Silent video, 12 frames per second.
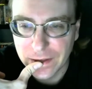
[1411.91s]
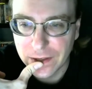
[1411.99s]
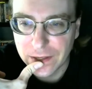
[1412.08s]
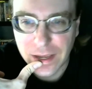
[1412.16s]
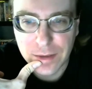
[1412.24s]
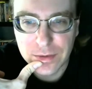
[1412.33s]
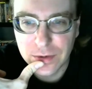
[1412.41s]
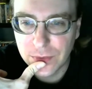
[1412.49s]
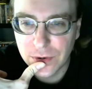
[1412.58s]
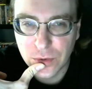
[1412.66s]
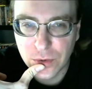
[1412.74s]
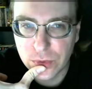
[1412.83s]
Captain
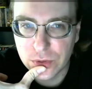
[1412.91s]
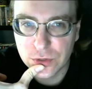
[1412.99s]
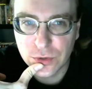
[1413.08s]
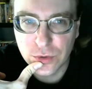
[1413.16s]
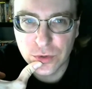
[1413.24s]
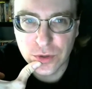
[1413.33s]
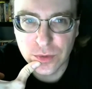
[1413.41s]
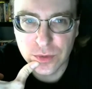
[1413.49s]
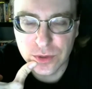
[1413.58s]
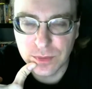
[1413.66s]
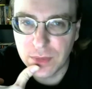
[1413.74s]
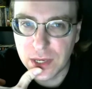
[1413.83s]
America Winter Soldier
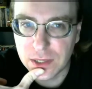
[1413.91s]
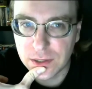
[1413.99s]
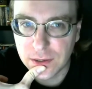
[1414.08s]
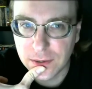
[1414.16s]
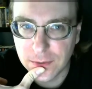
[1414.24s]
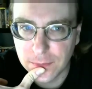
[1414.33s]
was amazing.